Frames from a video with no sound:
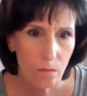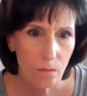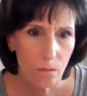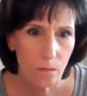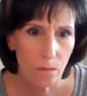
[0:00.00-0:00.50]

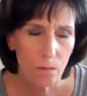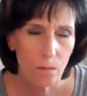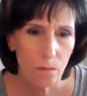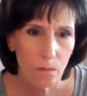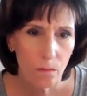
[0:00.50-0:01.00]

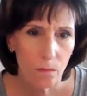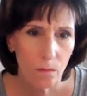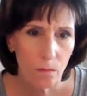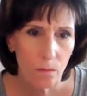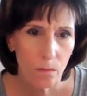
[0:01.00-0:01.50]

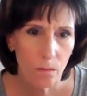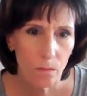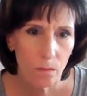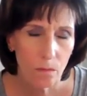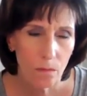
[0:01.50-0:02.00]

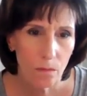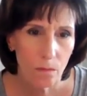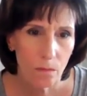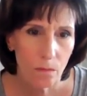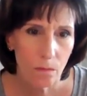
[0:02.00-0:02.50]

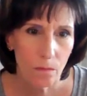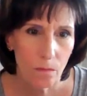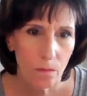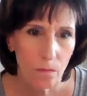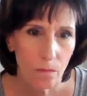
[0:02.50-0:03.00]

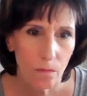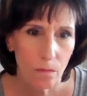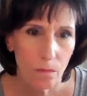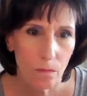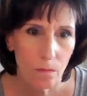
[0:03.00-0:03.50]

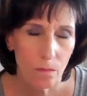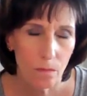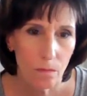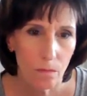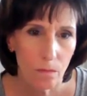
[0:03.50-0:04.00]

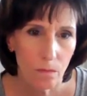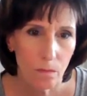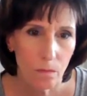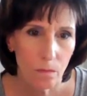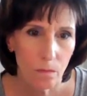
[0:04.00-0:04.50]

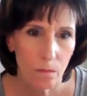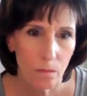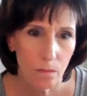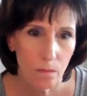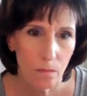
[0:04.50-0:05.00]

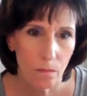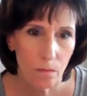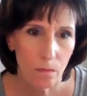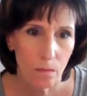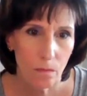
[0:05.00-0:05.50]

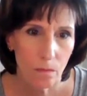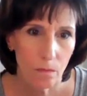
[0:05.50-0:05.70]
No words are spoken by the person on screen.